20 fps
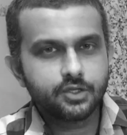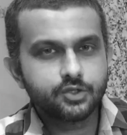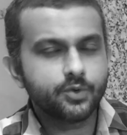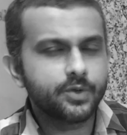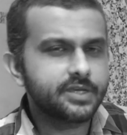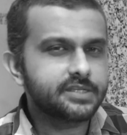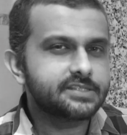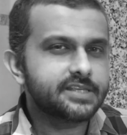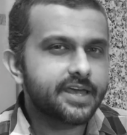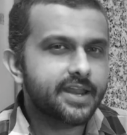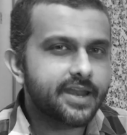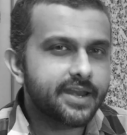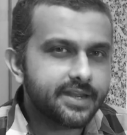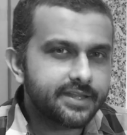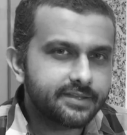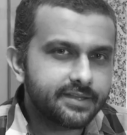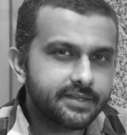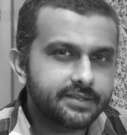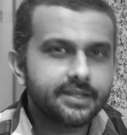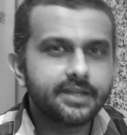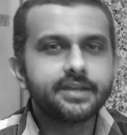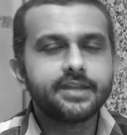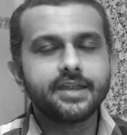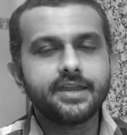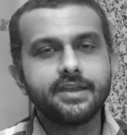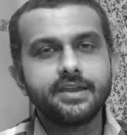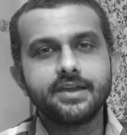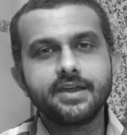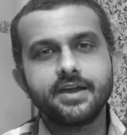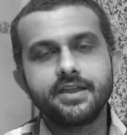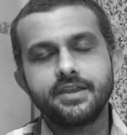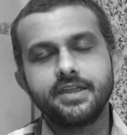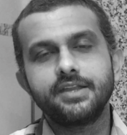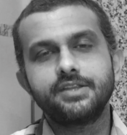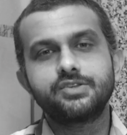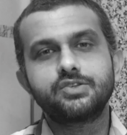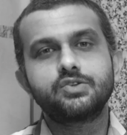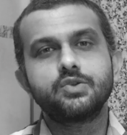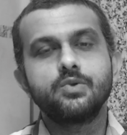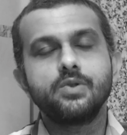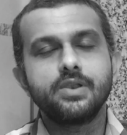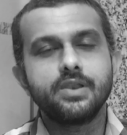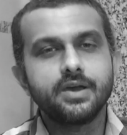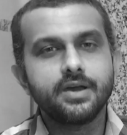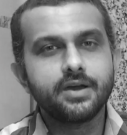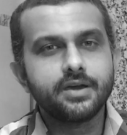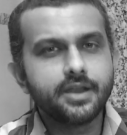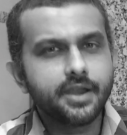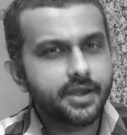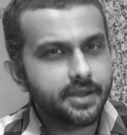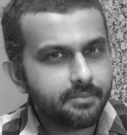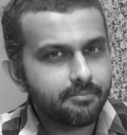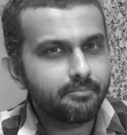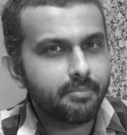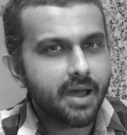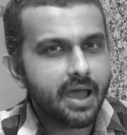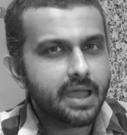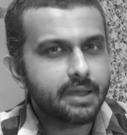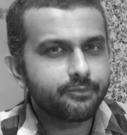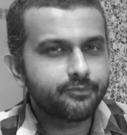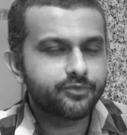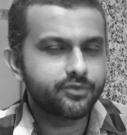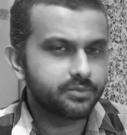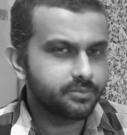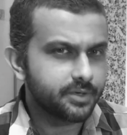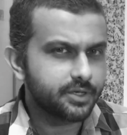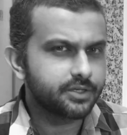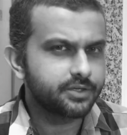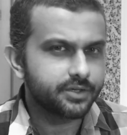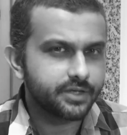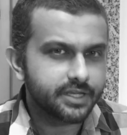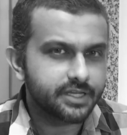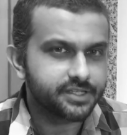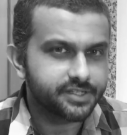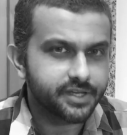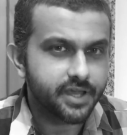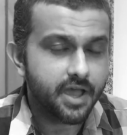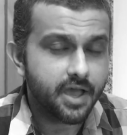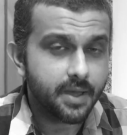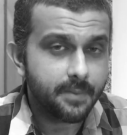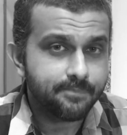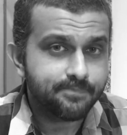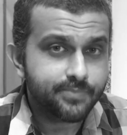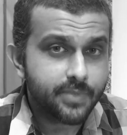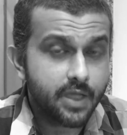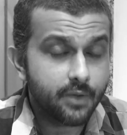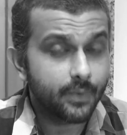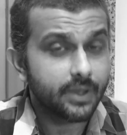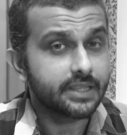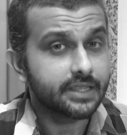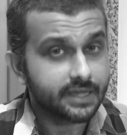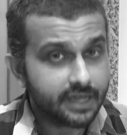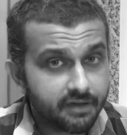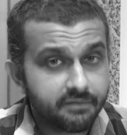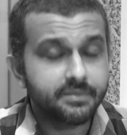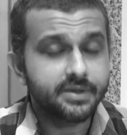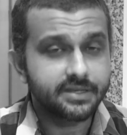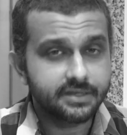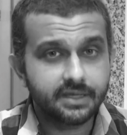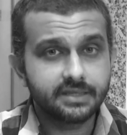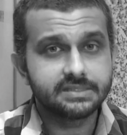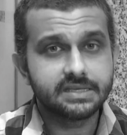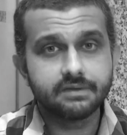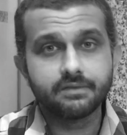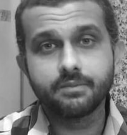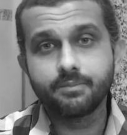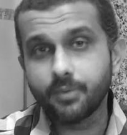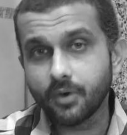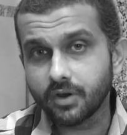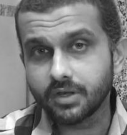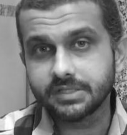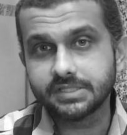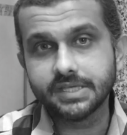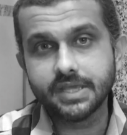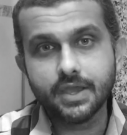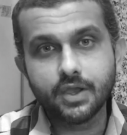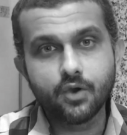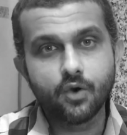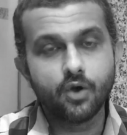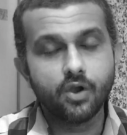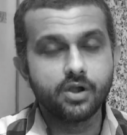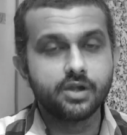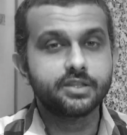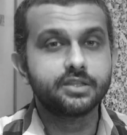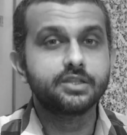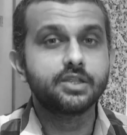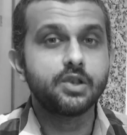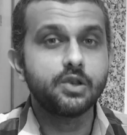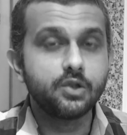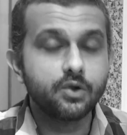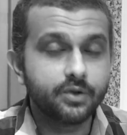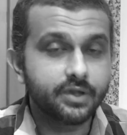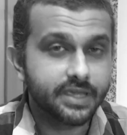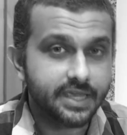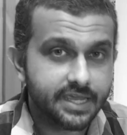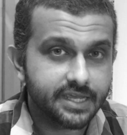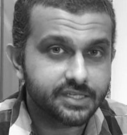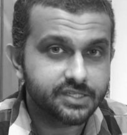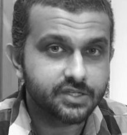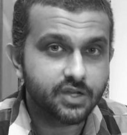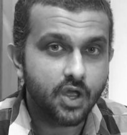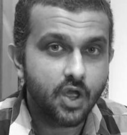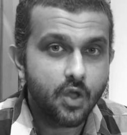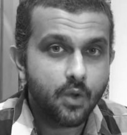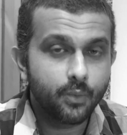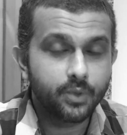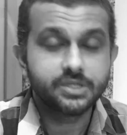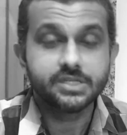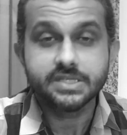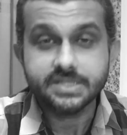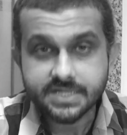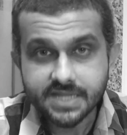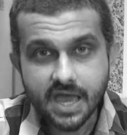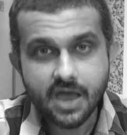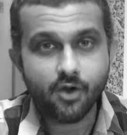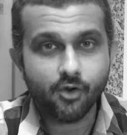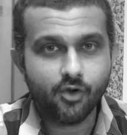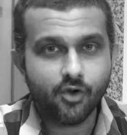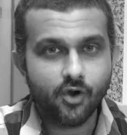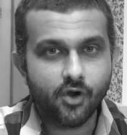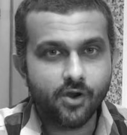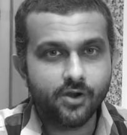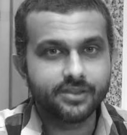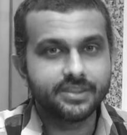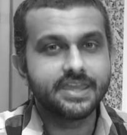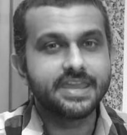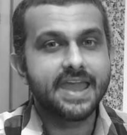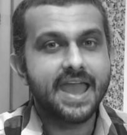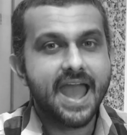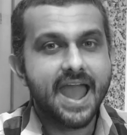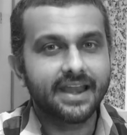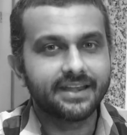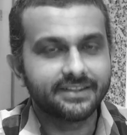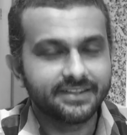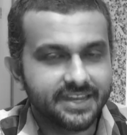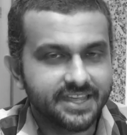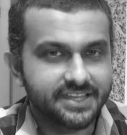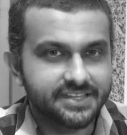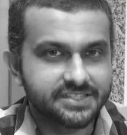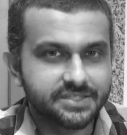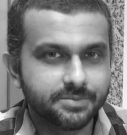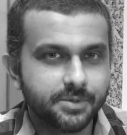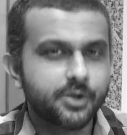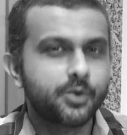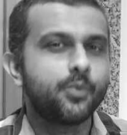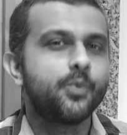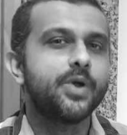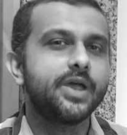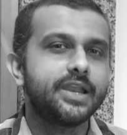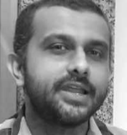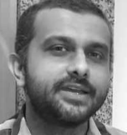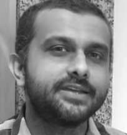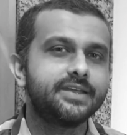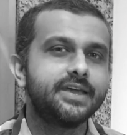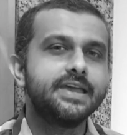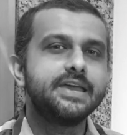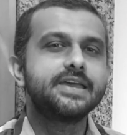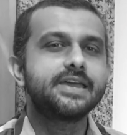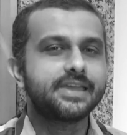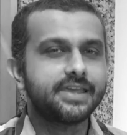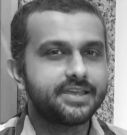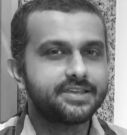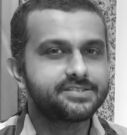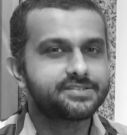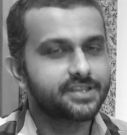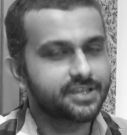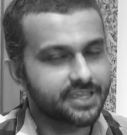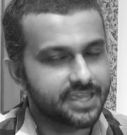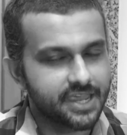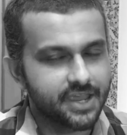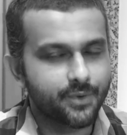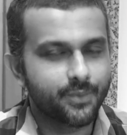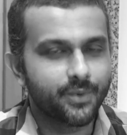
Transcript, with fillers: So is there anything that India needs to learn and imbibe from Indonesia? Well, the government does have a policy called the Look East, which is now called the Act East, but will it is the key